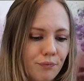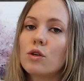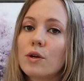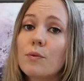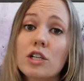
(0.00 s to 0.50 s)

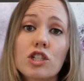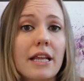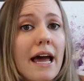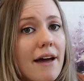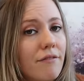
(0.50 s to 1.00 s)
You can watch
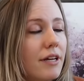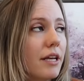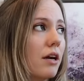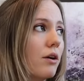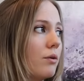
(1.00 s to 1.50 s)
that
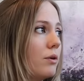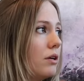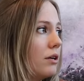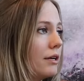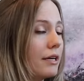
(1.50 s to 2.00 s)
video
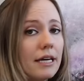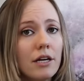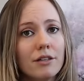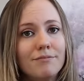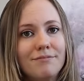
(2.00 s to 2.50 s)

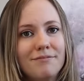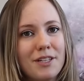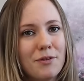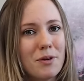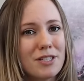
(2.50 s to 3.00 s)
here.
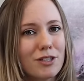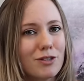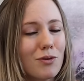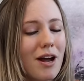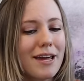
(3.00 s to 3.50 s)
It was a
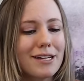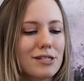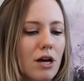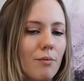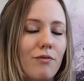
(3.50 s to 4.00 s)
crying
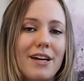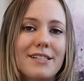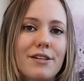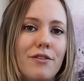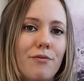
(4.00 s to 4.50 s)
sob
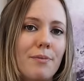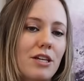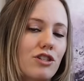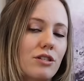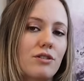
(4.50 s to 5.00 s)
fest of
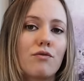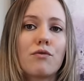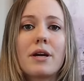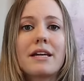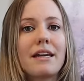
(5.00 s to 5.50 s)
me just
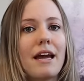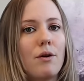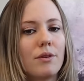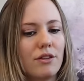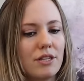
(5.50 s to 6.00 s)
freaking
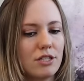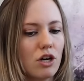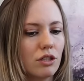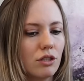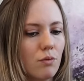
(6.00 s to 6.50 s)
out that this
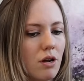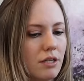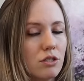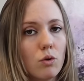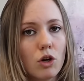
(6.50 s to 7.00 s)
doctor
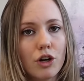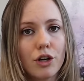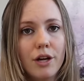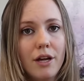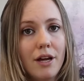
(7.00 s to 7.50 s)
wanted to
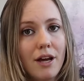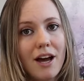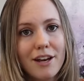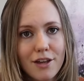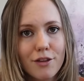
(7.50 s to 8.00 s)
order
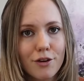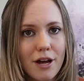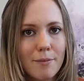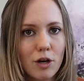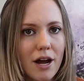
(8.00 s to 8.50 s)
another
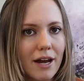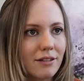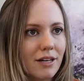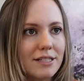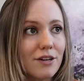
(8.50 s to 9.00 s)
MRI,
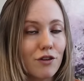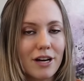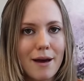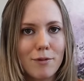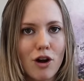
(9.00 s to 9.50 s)
a
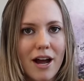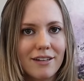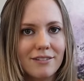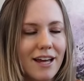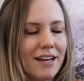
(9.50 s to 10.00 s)
different
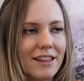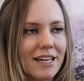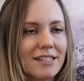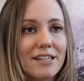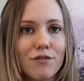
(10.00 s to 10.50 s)
MRI,
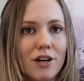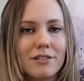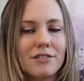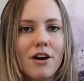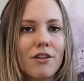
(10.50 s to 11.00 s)
anything
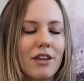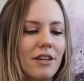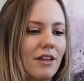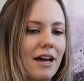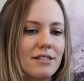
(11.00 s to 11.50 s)
different other
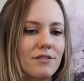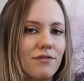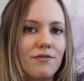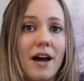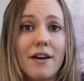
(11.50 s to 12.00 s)
than the last
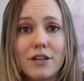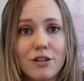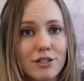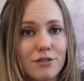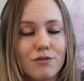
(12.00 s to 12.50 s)
five
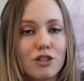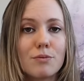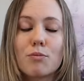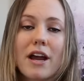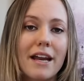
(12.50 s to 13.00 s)
years of
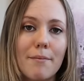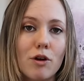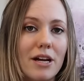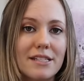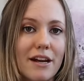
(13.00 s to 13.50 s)
just brain
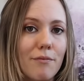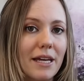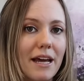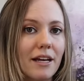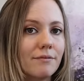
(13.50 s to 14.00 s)
MRIs that I've been
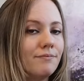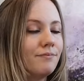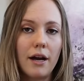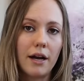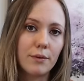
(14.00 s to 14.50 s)
getting.
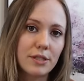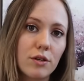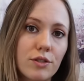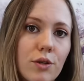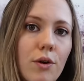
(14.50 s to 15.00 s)
I was
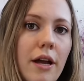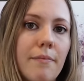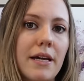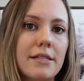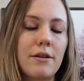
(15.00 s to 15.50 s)
also crying
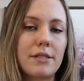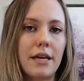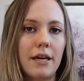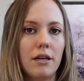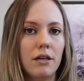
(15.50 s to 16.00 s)
because I was
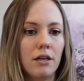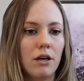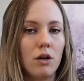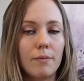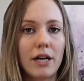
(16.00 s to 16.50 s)
like,
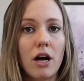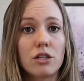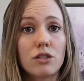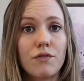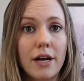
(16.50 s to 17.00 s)
oh my
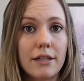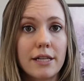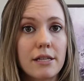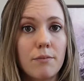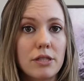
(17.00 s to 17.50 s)
gosh,
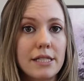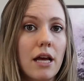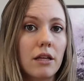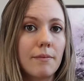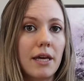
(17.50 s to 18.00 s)
finally someone's
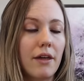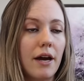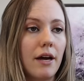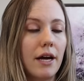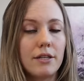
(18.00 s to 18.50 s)
telling me
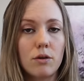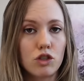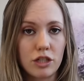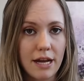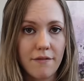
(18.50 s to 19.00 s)
that I don't
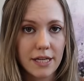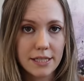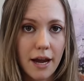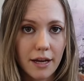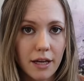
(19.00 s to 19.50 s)
just have
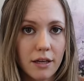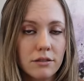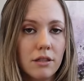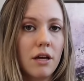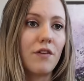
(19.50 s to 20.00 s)
anxiety.
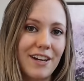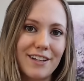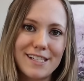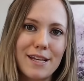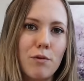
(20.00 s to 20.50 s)

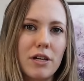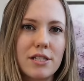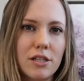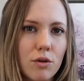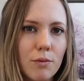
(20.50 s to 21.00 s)
Finally someone
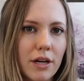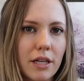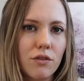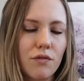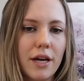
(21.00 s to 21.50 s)
is
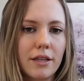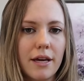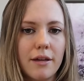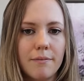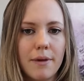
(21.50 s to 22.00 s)
humoring the fact
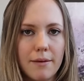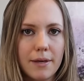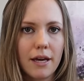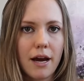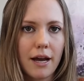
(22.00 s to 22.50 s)
that
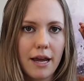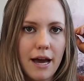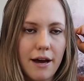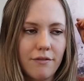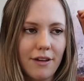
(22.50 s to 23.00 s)
maybe I
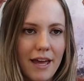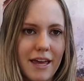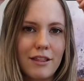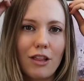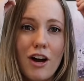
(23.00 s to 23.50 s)
have
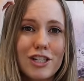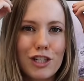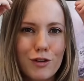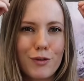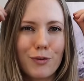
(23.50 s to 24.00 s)
a
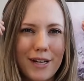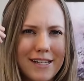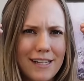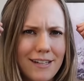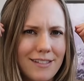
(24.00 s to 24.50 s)
logical
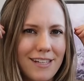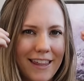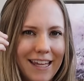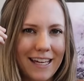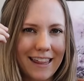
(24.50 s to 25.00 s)
reason to
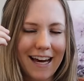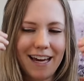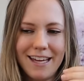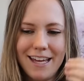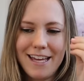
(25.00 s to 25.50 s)
think
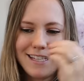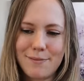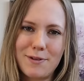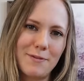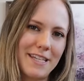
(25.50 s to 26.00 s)
that
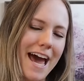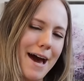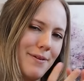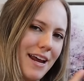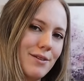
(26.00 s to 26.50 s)
symptoms that
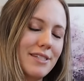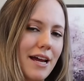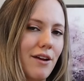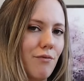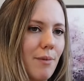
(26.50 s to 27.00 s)
happen
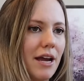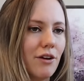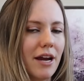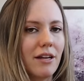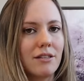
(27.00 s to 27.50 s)
outside of
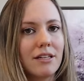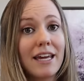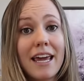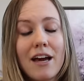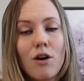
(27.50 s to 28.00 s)
migraine
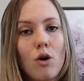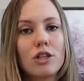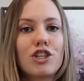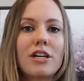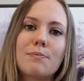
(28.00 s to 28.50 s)
can't
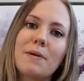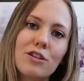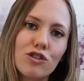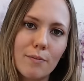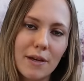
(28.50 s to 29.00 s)
all just be
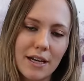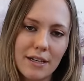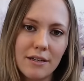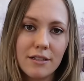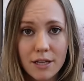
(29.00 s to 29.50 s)

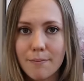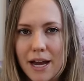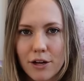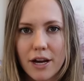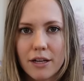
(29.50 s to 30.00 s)
attributed to
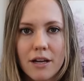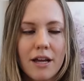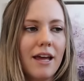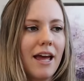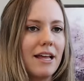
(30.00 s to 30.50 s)
migraine.
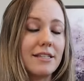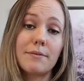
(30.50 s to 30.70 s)
And